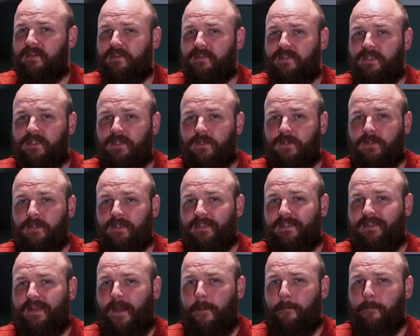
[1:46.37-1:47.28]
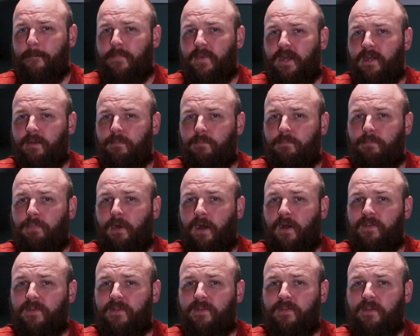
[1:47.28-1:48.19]
until Damm
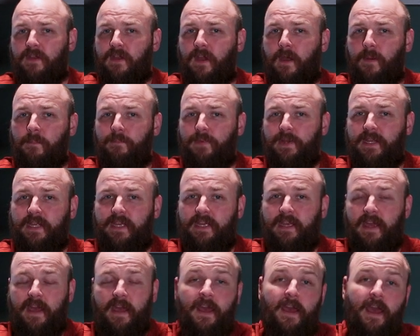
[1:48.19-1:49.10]
bought the company